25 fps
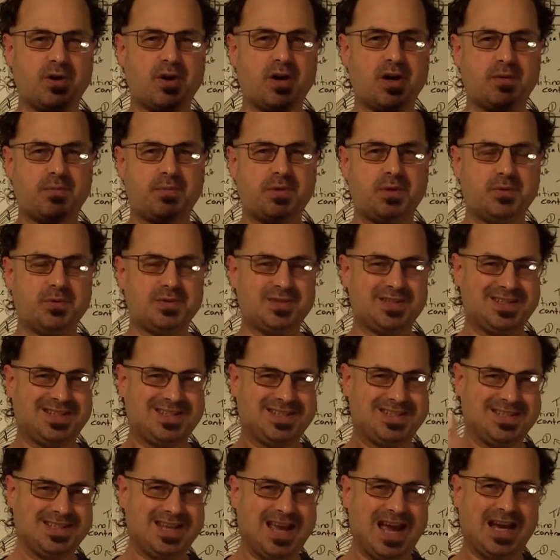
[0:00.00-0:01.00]
heartbeat was
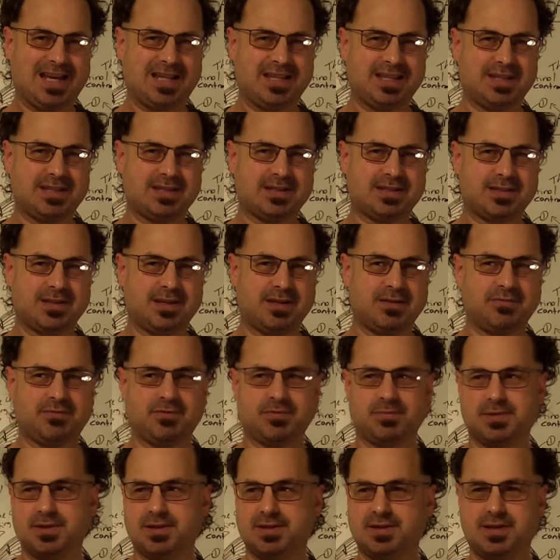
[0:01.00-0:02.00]
exactly the same
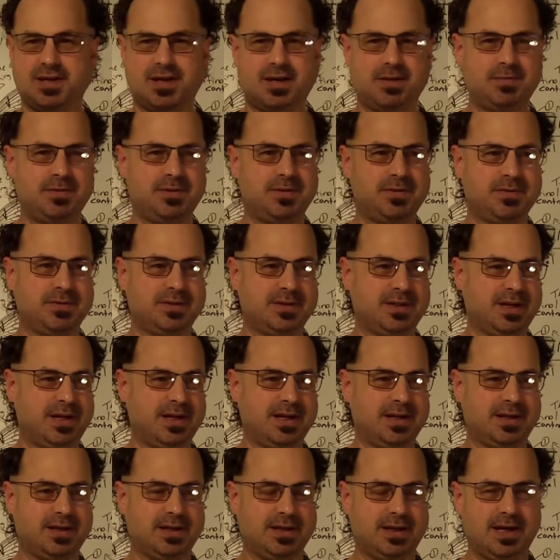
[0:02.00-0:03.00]
from the time you were
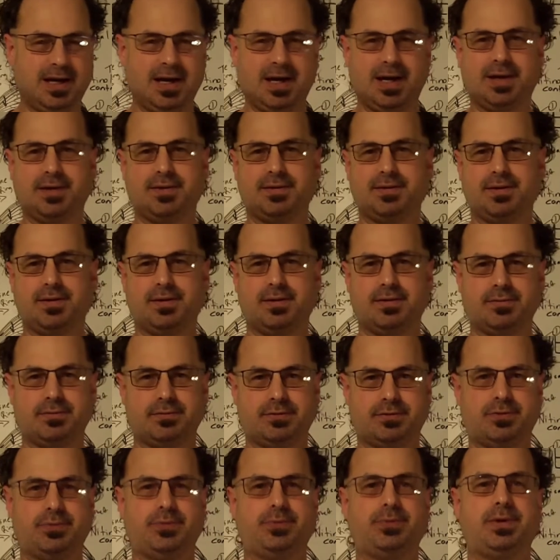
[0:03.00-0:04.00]
like, I don't know,
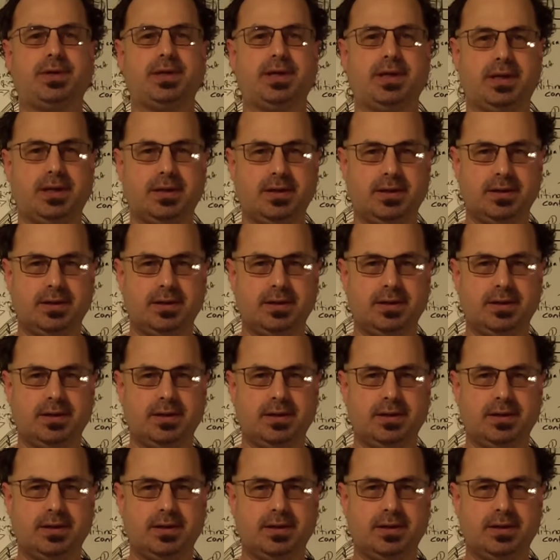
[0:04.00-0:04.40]
20